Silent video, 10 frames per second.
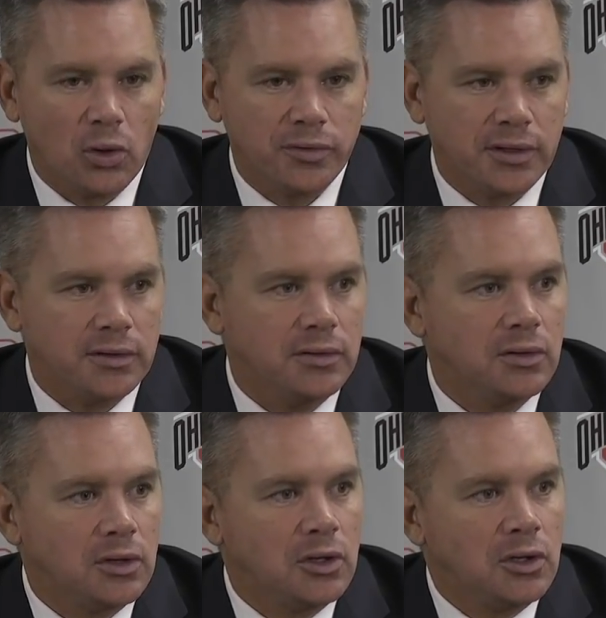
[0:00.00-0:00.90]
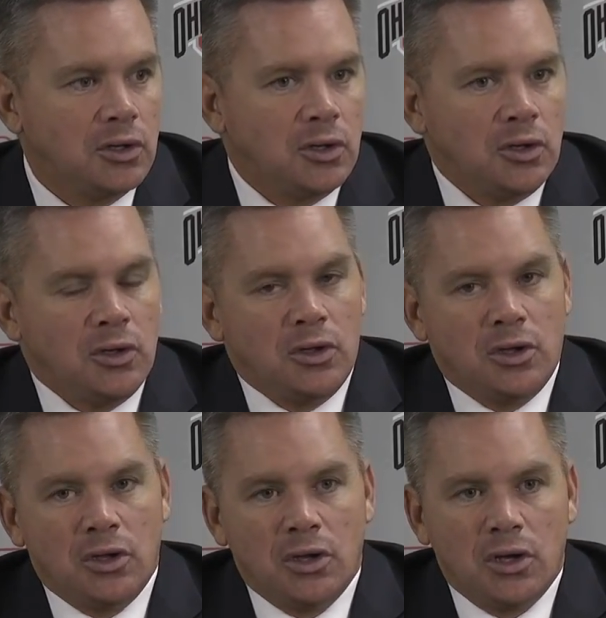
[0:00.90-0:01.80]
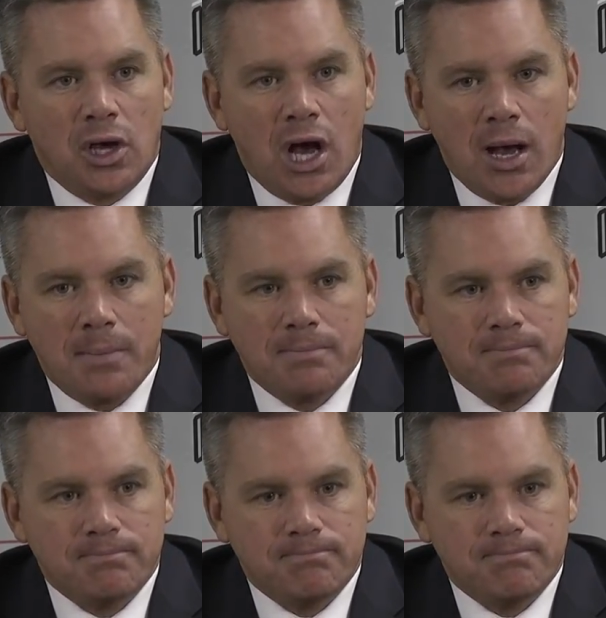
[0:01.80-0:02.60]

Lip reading: Sap the energy out of you guys? Not in the book.